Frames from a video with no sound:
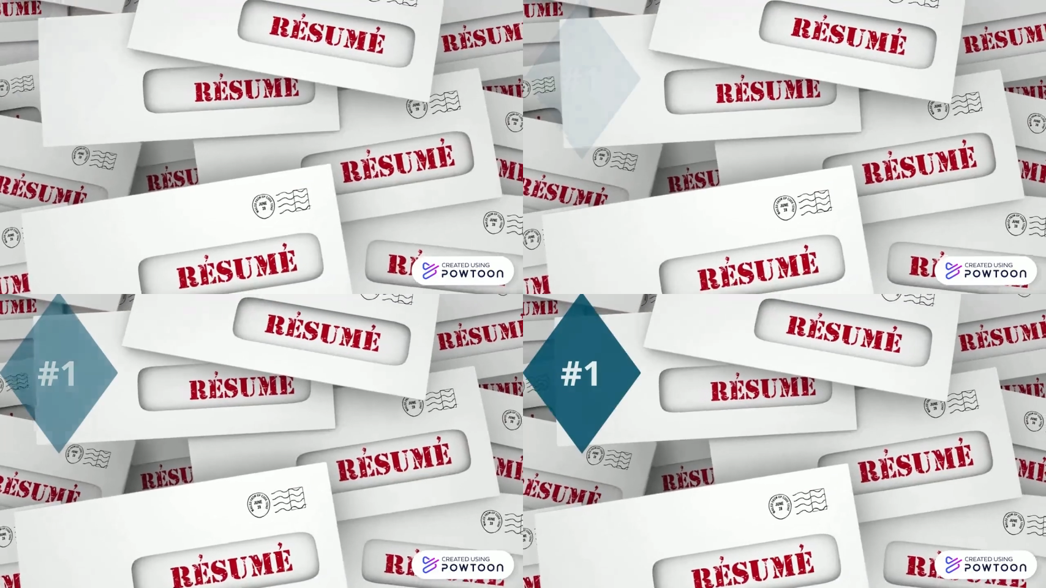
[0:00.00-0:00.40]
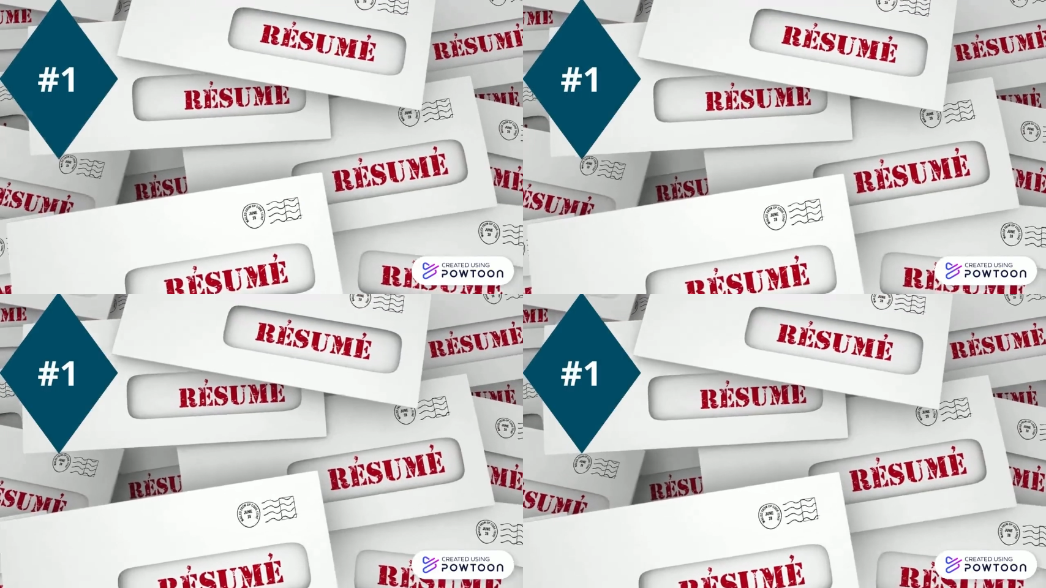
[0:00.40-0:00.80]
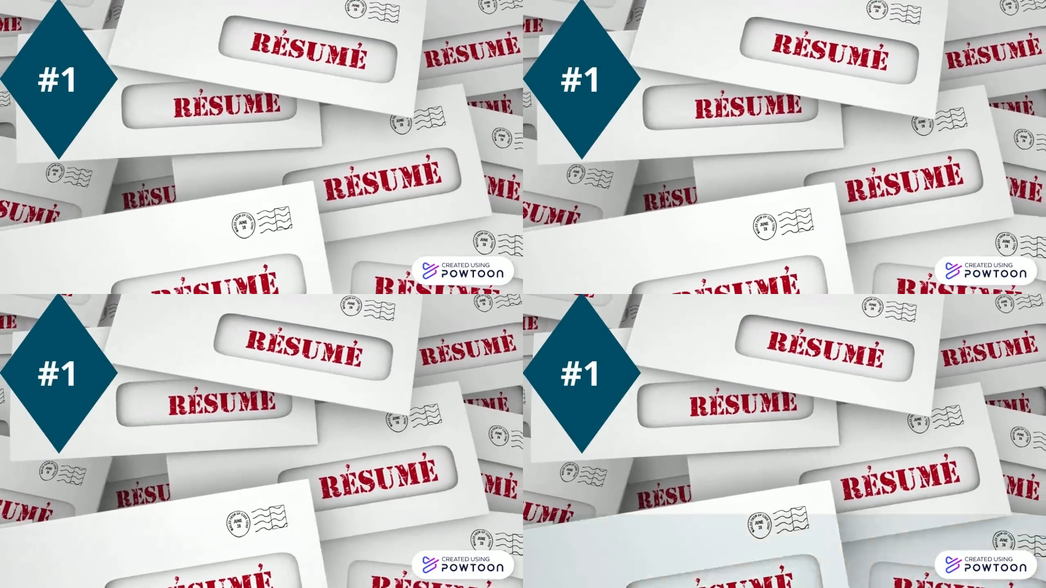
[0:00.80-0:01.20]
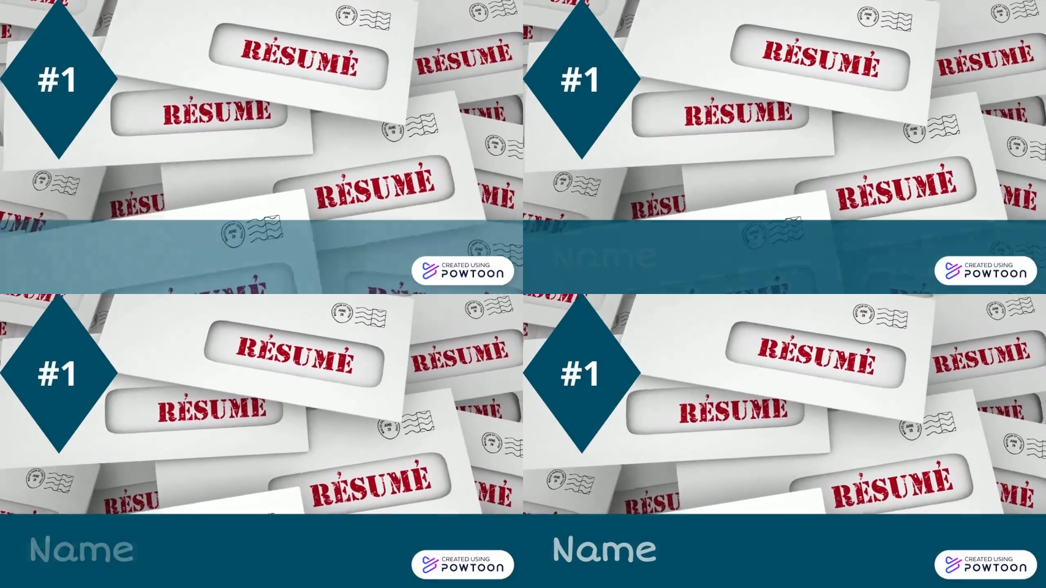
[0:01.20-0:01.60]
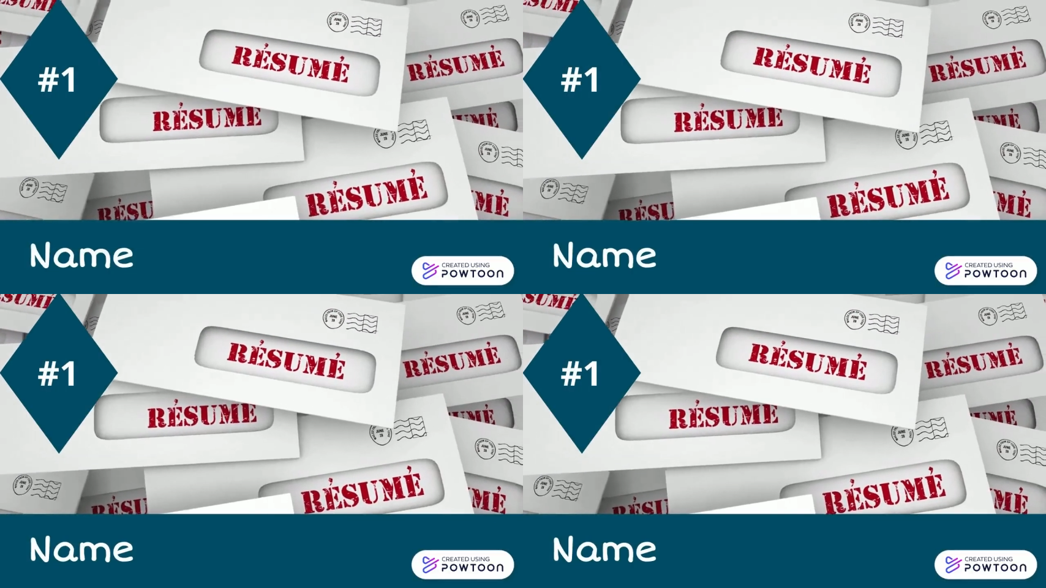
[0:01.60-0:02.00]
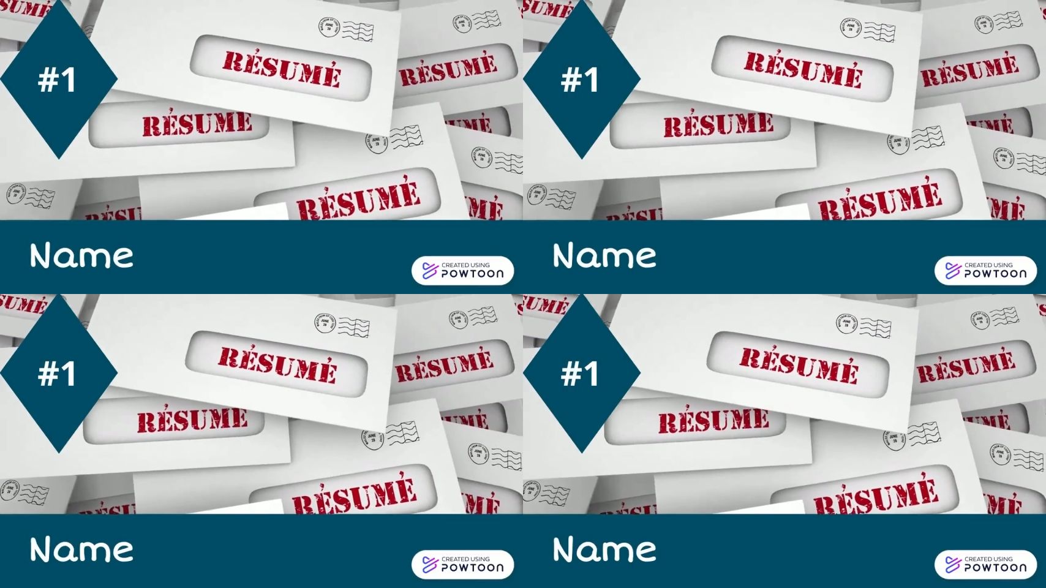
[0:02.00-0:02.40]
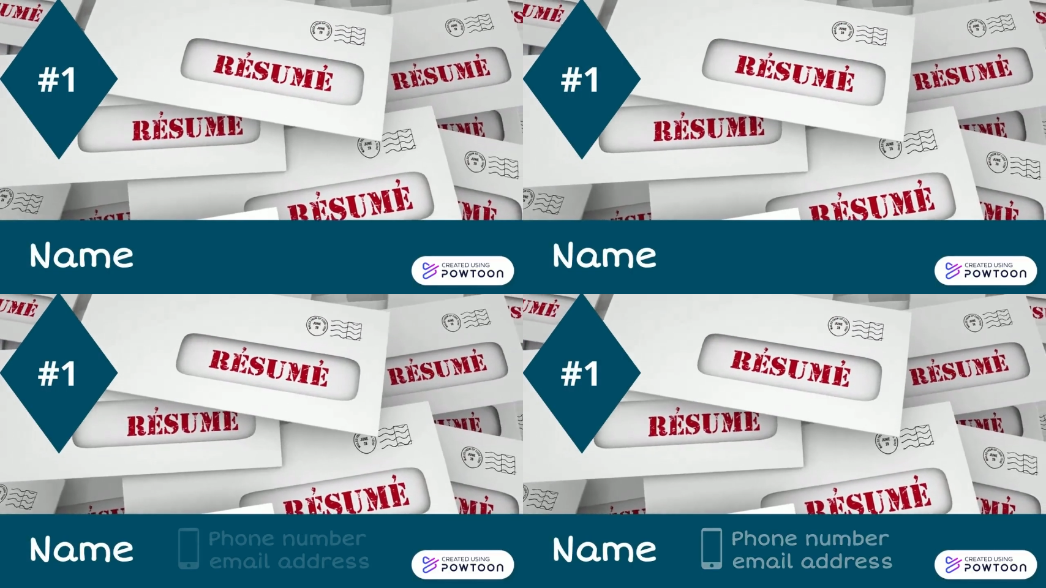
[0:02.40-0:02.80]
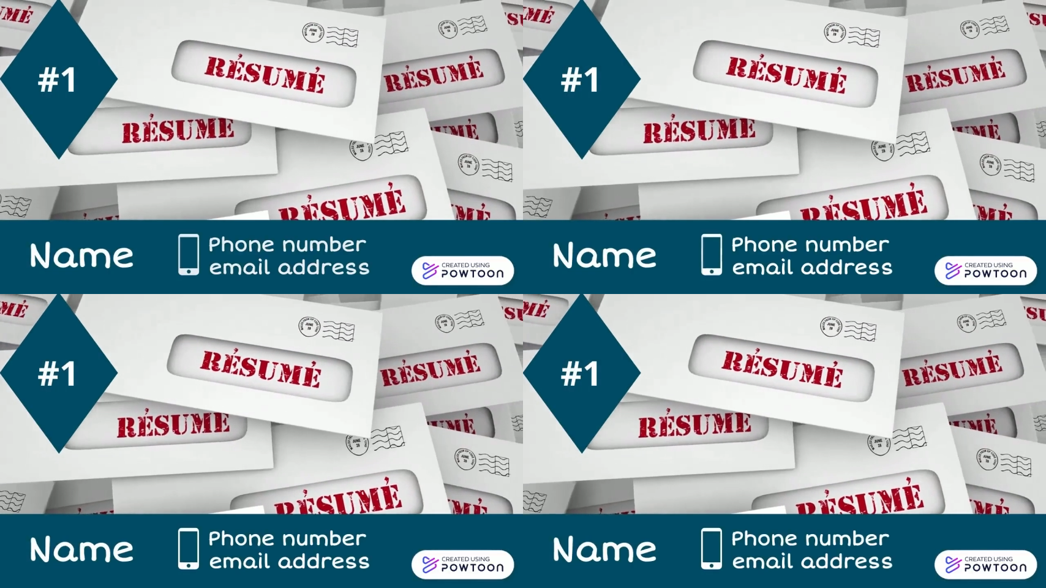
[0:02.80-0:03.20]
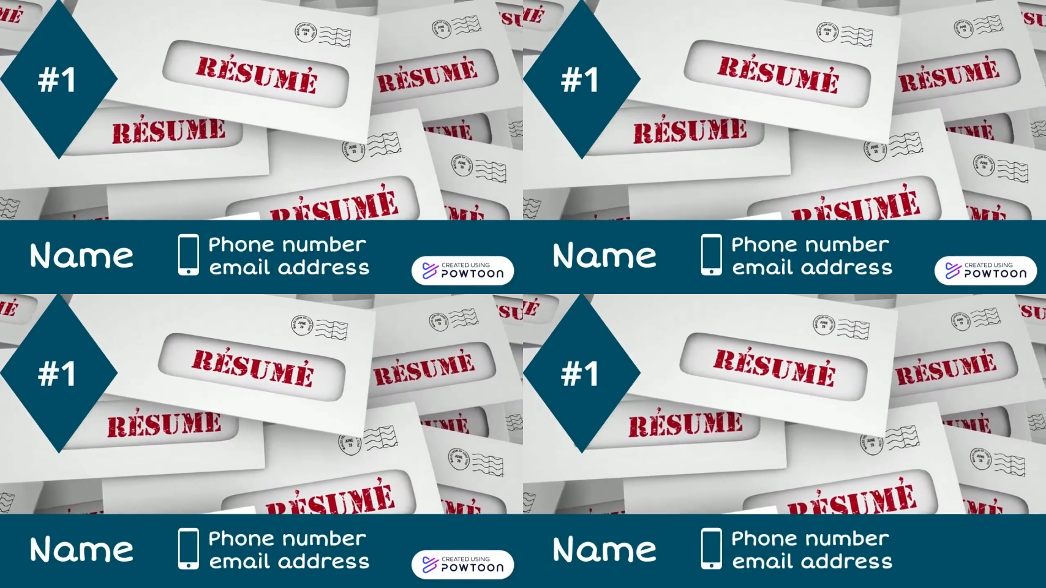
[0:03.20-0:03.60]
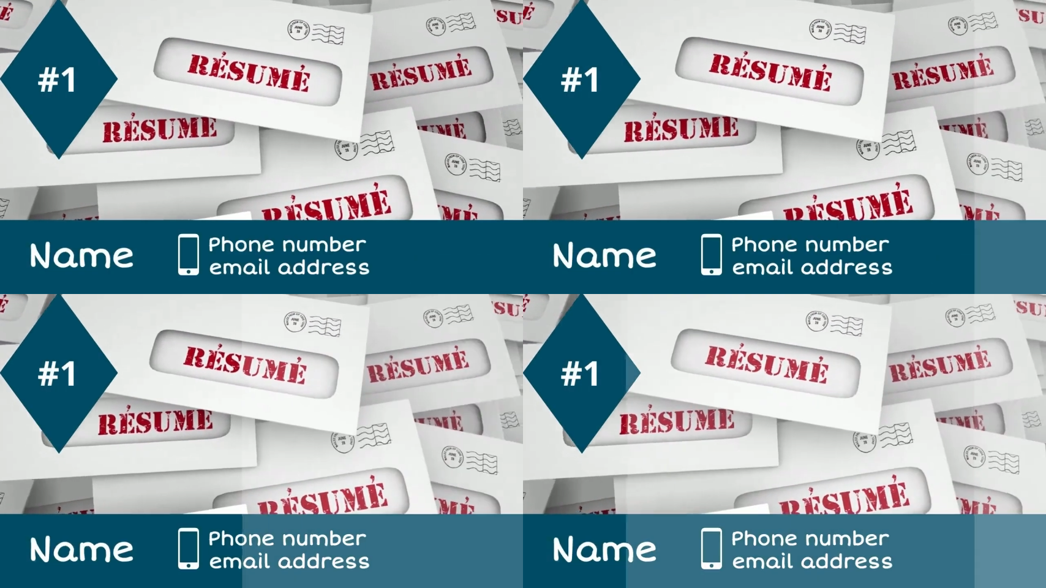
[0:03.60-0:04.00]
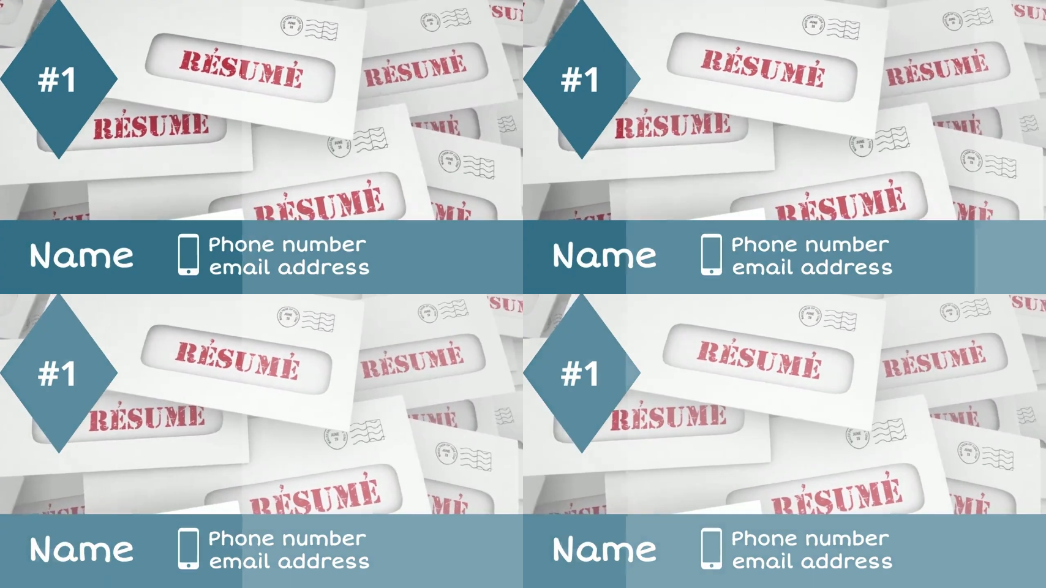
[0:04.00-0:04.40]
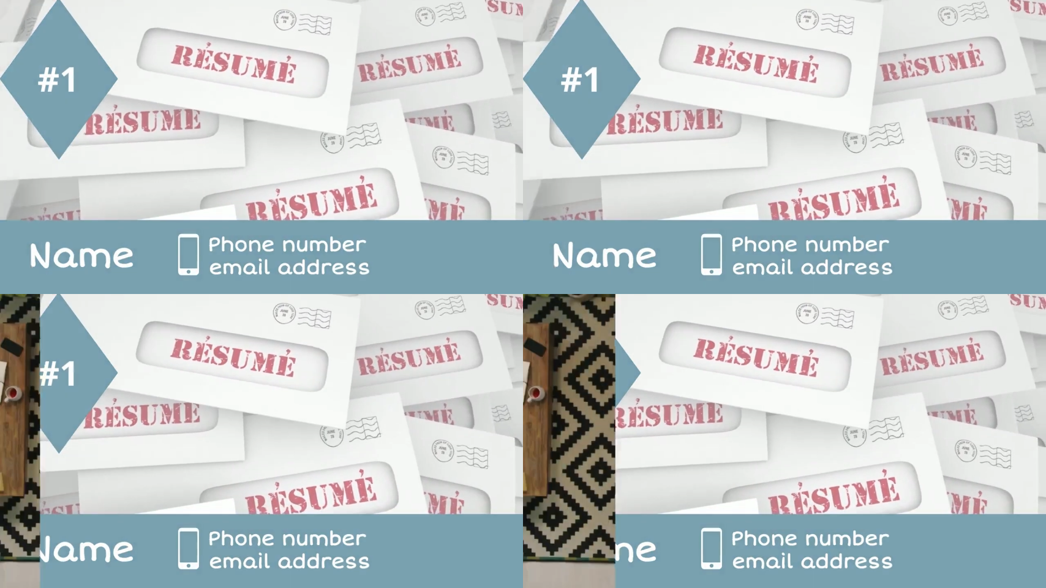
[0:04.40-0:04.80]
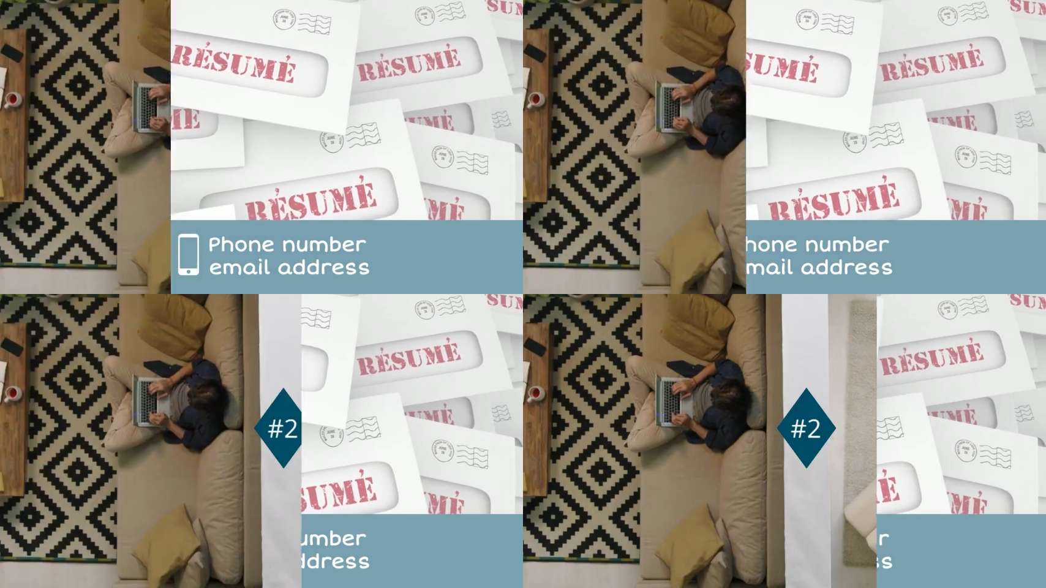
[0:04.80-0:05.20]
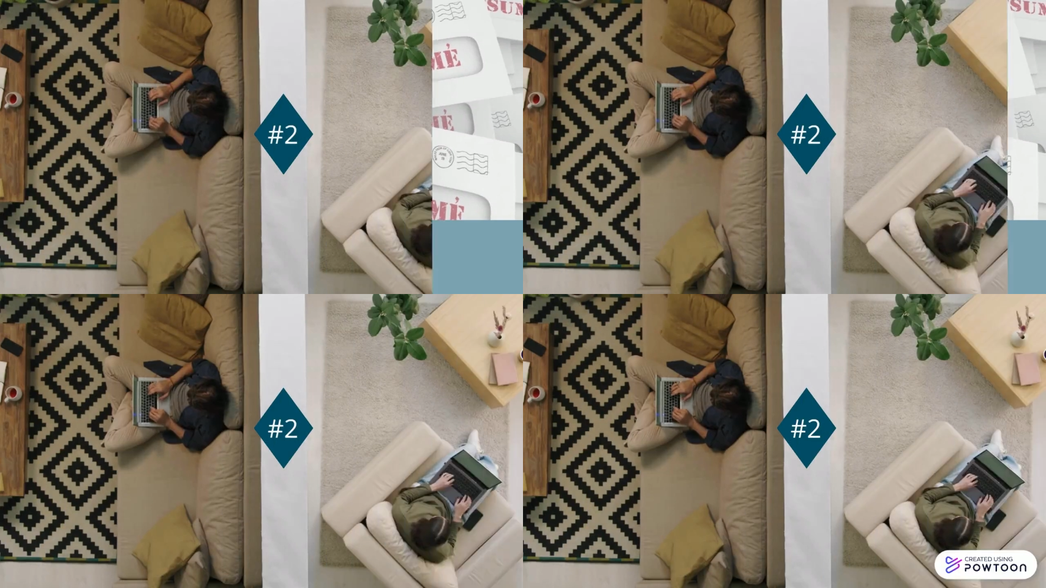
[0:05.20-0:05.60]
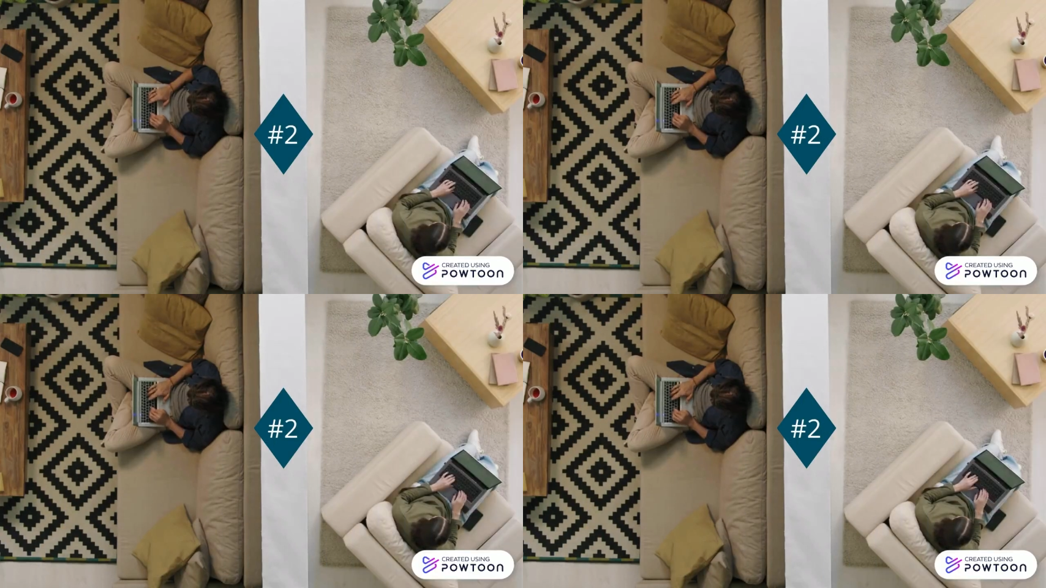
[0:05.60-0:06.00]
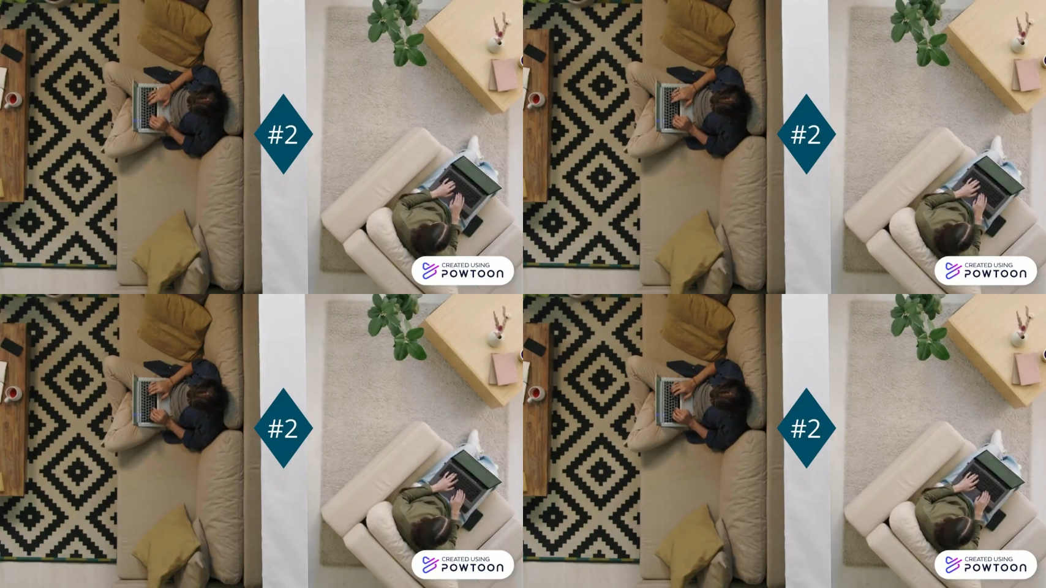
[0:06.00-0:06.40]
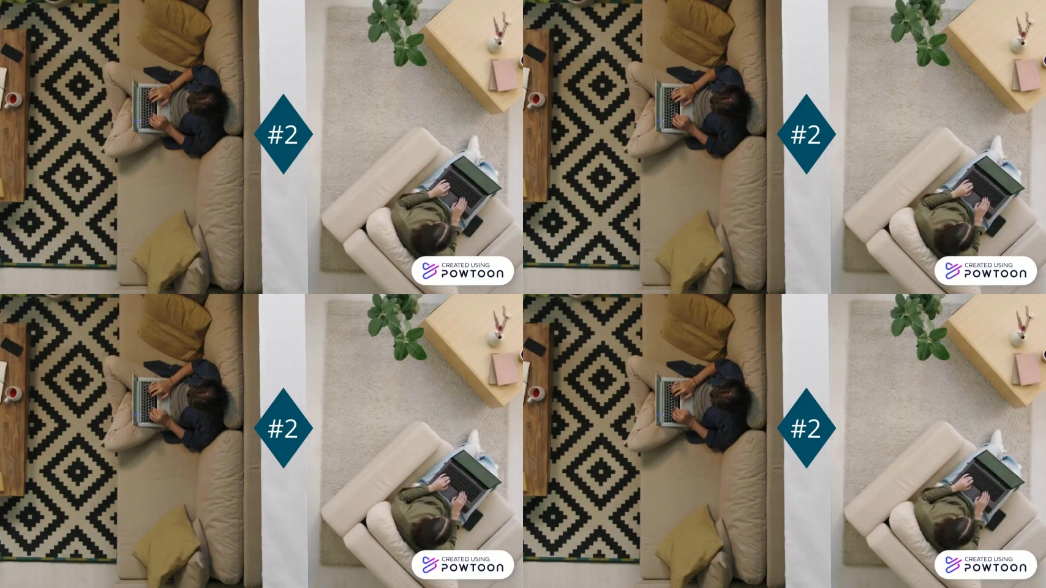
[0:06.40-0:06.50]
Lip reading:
[unreadable: no face in view]